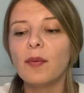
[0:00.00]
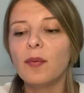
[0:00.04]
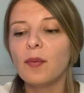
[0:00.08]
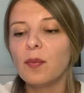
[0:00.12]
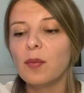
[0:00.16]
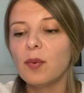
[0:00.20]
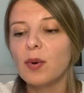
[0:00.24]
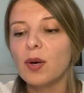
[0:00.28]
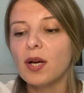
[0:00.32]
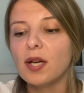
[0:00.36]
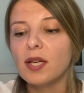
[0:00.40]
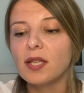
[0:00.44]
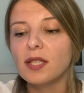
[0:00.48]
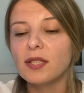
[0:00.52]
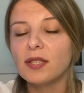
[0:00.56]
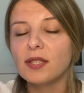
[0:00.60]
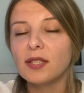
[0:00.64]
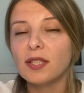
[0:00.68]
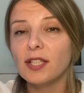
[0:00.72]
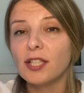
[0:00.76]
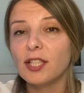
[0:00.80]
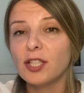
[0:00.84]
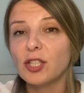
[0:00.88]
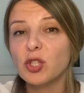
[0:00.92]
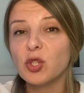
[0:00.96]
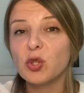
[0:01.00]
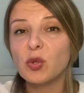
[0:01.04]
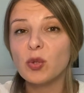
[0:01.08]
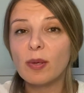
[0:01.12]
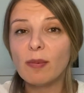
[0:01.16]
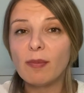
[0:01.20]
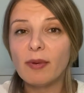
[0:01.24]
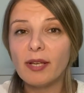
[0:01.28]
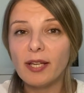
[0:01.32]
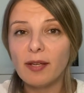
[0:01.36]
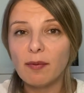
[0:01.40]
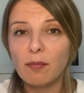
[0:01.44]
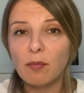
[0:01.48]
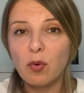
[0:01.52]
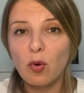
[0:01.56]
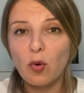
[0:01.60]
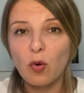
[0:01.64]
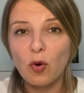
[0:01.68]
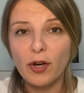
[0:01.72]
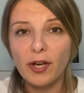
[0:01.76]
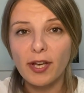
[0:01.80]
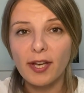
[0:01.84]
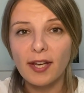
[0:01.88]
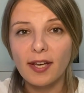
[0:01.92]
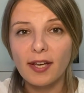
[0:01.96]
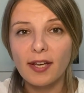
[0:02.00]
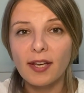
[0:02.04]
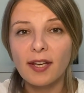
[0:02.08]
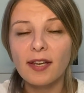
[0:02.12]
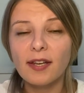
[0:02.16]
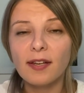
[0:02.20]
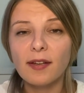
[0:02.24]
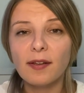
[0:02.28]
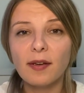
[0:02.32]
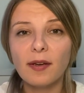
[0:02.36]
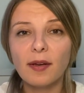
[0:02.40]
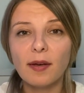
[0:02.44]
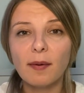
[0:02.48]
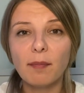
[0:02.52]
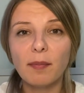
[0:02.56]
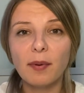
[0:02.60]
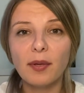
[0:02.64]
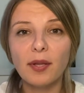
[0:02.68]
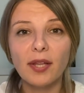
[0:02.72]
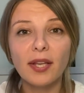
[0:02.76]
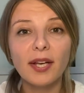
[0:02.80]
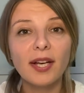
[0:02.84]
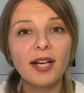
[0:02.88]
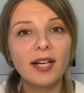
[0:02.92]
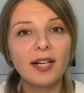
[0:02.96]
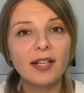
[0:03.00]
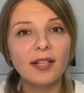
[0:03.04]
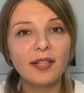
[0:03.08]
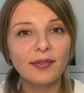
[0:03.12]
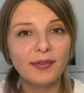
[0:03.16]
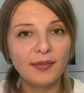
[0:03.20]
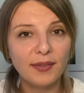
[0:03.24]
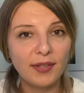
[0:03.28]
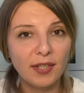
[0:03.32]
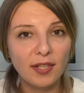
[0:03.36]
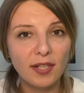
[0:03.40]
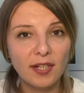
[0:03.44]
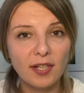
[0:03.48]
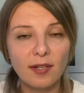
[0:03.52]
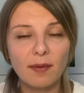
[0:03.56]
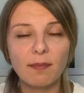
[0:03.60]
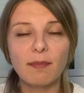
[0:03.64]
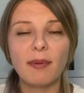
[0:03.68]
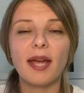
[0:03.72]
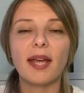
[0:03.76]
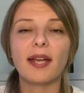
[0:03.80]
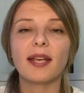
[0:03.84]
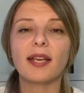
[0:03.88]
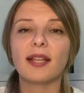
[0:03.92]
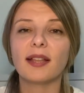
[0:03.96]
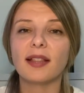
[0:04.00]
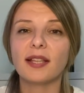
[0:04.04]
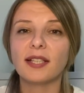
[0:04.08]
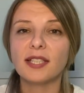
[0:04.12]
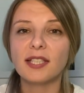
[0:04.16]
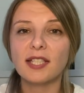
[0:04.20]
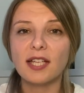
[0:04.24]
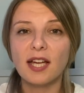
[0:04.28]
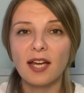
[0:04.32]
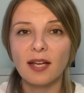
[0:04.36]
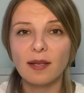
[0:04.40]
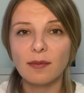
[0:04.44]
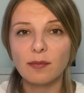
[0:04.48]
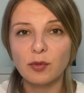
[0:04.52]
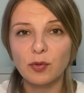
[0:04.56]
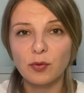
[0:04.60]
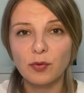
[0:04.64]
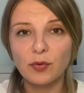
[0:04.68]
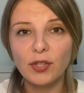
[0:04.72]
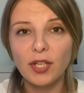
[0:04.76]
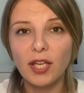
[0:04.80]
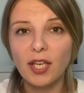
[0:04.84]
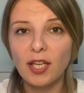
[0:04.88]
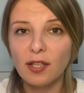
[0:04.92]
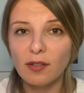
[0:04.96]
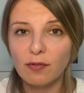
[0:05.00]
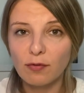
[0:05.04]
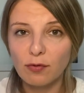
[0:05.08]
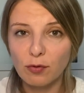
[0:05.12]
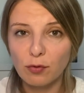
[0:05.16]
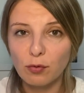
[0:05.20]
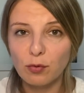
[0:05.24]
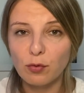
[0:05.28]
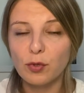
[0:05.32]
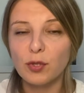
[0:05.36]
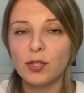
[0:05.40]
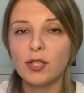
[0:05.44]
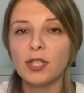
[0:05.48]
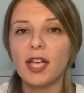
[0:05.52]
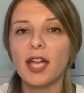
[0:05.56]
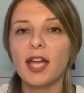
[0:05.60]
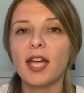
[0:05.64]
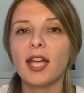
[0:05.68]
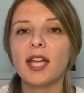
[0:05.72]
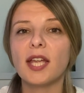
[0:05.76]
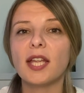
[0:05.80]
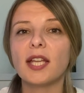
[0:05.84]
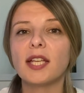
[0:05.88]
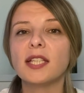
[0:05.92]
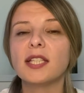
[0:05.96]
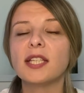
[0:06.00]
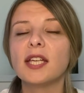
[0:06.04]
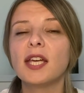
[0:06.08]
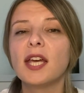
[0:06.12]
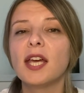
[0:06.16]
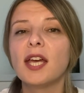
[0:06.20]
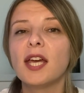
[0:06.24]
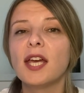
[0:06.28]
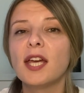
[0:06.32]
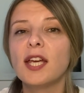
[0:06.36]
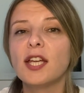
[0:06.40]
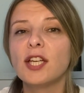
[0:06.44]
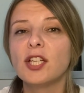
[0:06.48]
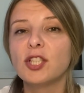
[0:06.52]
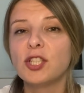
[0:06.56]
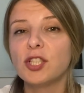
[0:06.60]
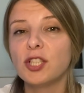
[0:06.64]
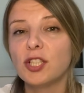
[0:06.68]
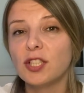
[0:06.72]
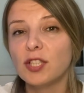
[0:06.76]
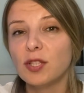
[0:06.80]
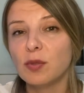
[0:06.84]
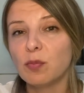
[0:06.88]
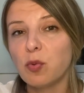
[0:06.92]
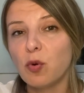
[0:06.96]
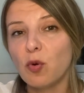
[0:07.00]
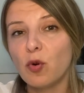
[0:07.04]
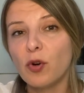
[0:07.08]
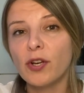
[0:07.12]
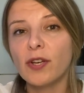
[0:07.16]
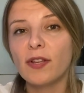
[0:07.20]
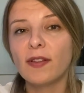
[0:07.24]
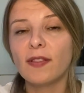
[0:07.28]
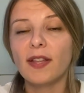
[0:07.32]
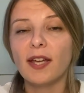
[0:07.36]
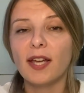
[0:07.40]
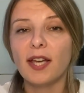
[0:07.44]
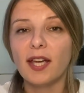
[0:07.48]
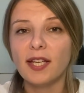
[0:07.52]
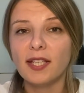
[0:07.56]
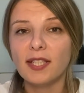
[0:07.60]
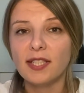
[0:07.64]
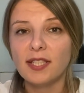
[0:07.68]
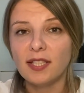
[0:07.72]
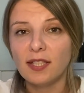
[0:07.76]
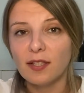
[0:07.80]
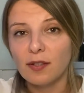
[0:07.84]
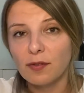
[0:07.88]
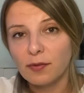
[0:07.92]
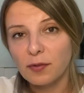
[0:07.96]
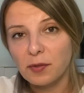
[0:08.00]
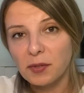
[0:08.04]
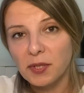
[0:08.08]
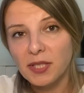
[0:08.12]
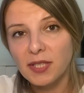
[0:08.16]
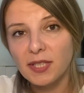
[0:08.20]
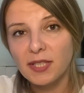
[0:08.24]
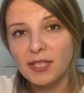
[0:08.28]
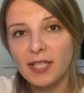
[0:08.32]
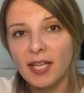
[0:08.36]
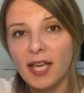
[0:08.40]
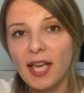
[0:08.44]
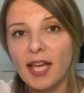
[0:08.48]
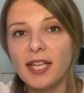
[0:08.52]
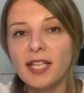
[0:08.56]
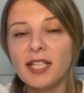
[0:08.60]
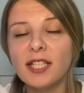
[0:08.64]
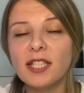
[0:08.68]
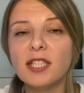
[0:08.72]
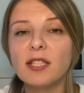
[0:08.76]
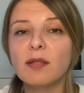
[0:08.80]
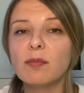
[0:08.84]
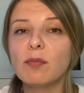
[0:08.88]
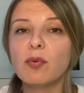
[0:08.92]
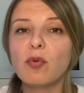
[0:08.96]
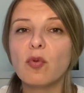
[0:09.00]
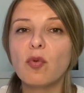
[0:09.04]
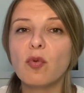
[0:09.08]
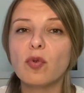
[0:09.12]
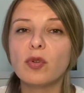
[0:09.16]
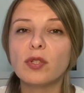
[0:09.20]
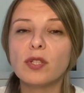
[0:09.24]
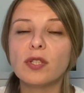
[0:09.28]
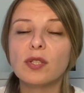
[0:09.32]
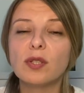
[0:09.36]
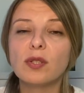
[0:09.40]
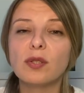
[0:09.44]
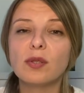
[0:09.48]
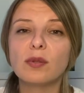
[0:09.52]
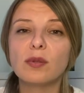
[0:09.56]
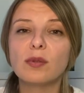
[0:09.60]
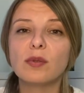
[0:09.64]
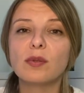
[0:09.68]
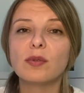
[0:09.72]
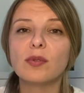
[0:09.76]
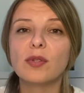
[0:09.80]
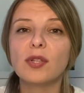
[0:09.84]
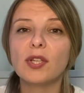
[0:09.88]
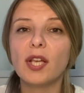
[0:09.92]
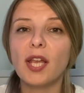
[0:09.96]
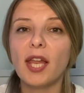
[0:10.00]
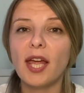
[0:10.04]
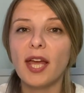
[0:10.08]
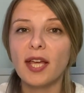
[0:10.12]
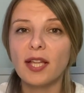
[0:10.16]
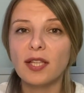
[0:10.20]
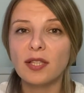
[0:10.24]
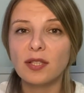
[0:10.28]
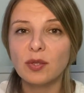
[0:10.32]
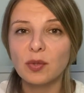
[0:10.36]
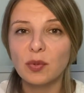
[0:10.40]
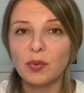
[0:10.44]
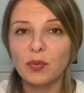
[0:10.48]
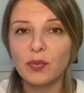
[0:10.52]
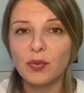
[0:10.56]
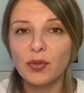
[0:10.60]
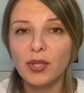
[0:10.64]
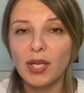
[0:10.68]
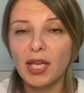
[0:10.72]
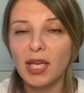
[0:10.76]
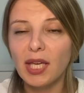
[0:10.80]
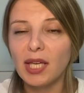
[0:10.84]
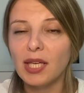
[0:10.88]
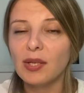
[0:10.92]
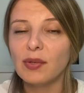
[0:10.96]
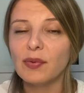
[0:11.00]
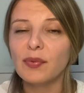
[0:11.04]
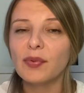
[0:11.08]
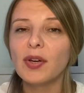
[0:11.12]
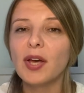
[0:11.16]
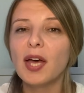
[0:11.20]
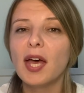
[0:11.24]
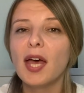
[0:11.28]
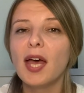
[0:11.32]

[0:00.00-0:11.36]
was an extremely important political figure back in the times of Kyiv Rus, and she supported the idea of Christianity brought to the lands of Kyiv.